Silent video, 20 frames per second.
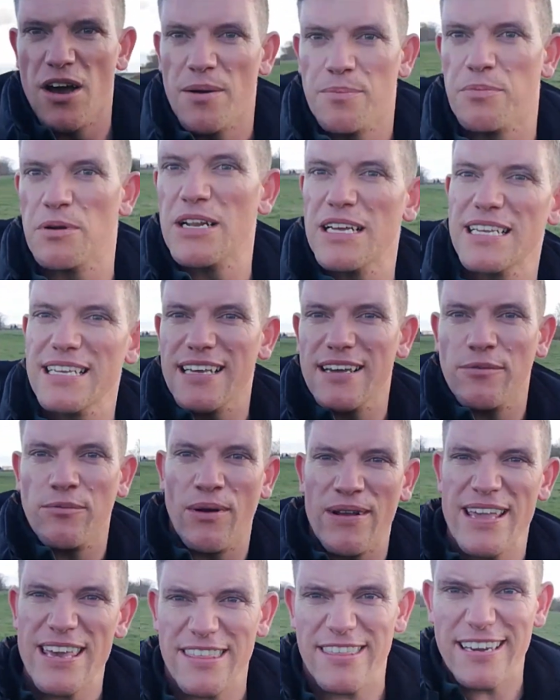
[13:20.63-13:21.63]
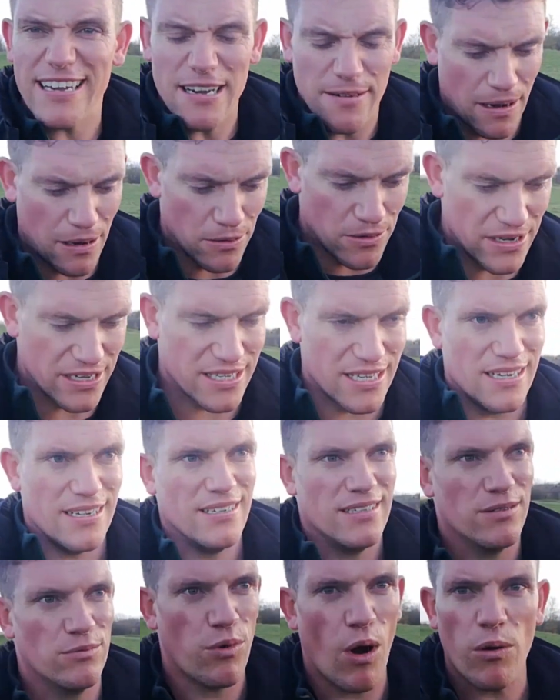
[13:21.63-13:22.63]
but when you think about it,
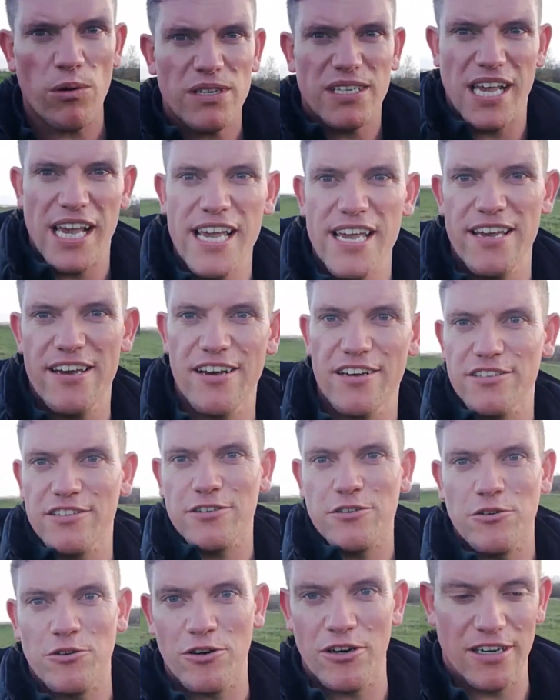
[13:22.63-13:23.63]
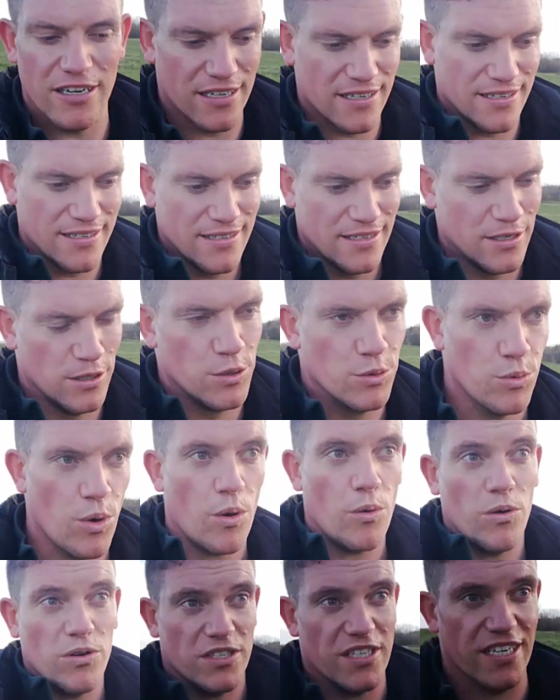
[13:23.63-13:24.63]
what was here years ago?
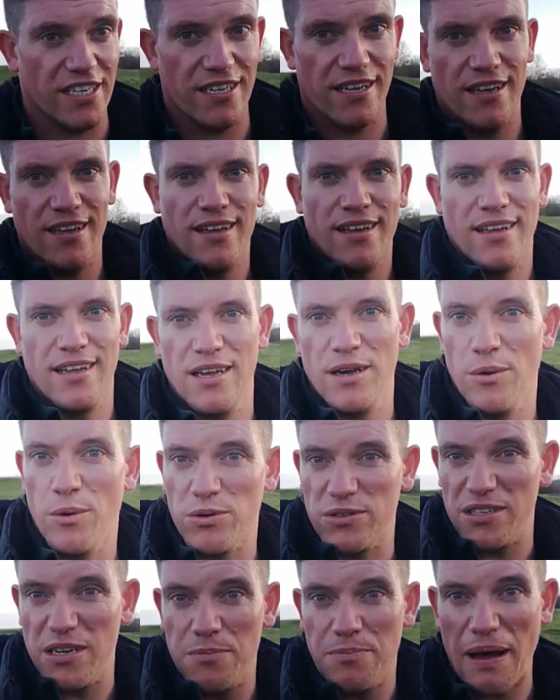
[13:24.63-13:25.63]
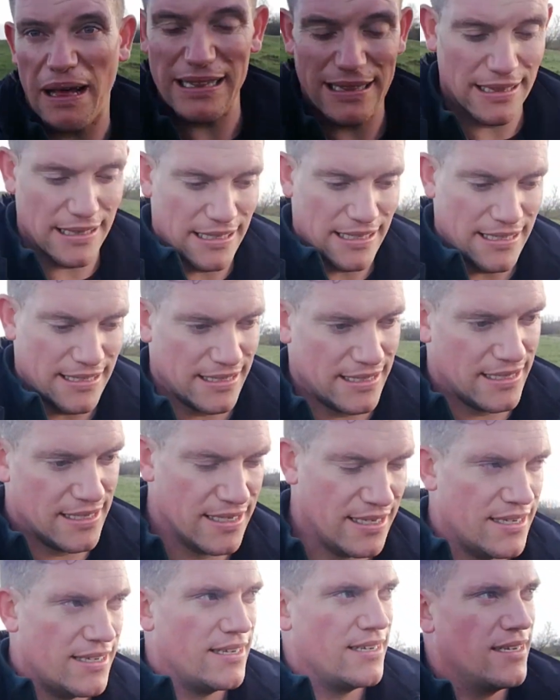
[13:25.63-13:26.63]
What was it? Was it a battle?
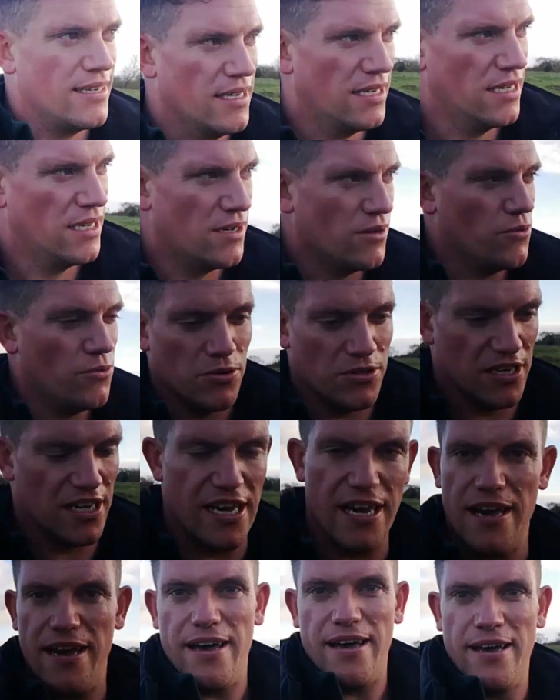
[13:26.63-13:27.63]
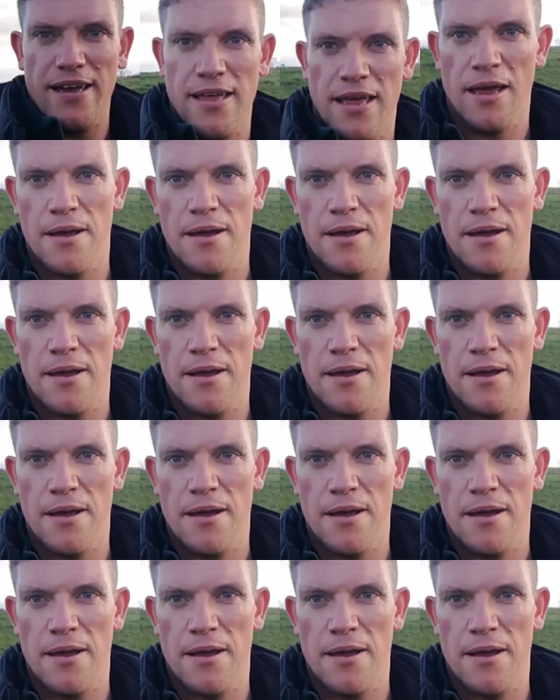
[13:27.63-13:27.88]
Was it a